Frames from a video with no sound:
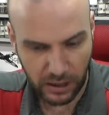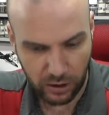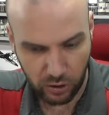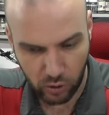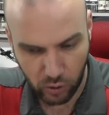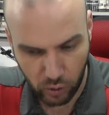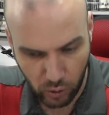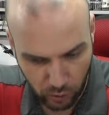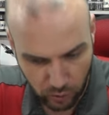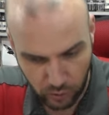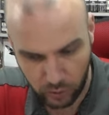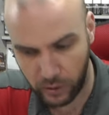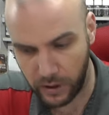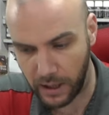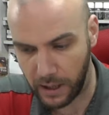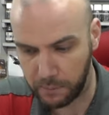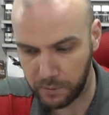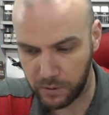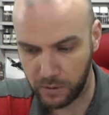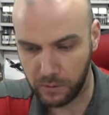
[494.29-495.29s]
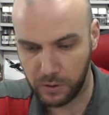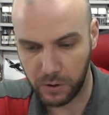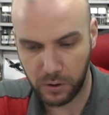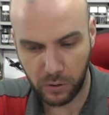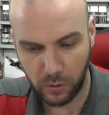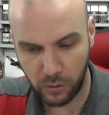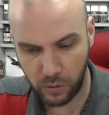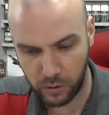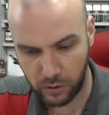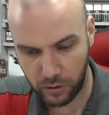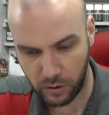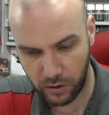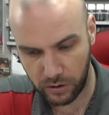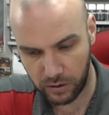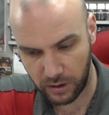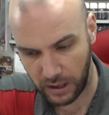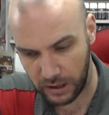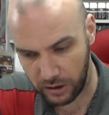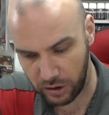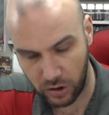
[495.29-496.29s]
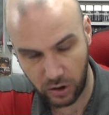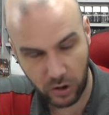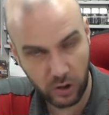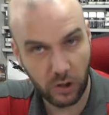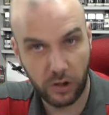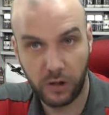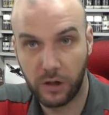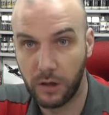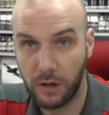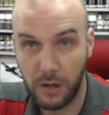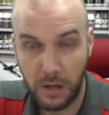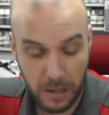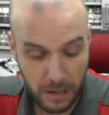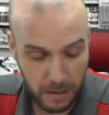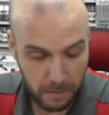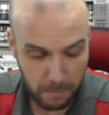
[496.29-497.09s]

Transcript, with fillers: it does look absolutely gorgeous. It's gonna